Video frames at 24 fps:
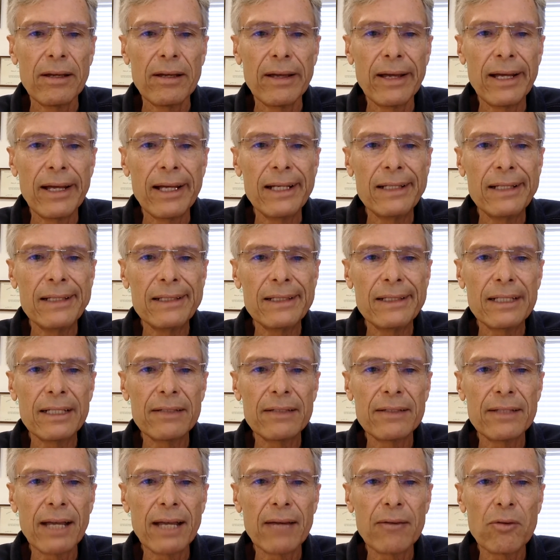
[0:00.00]
And
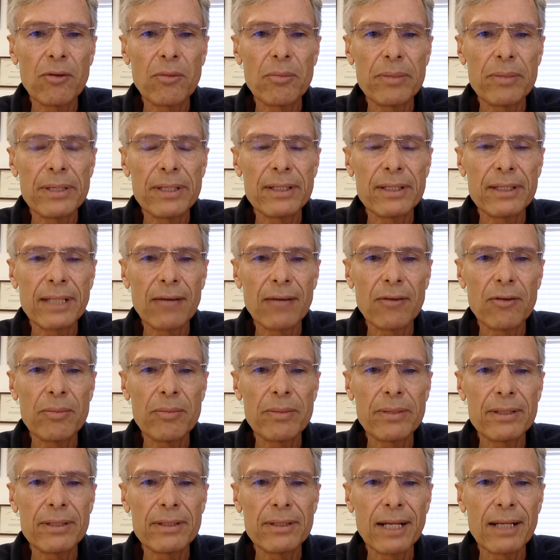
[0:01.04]
that will
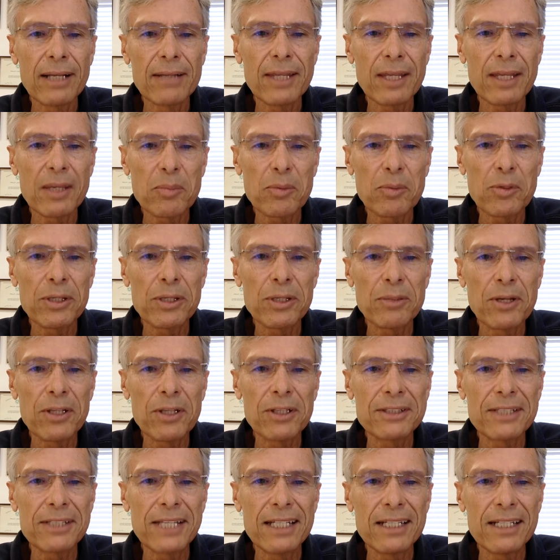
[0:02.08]
be, I think, pretty well
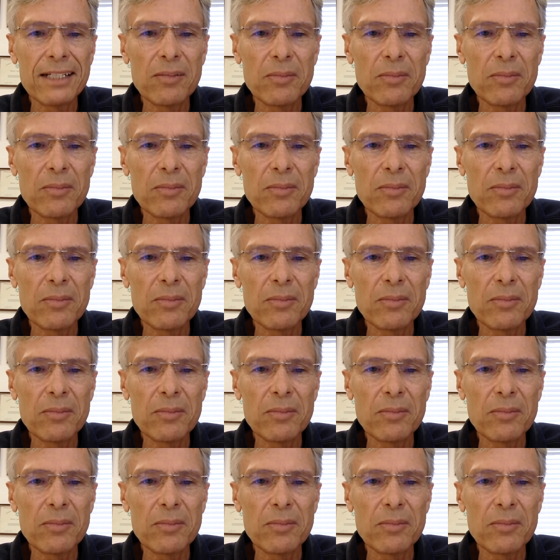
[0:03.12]
attended.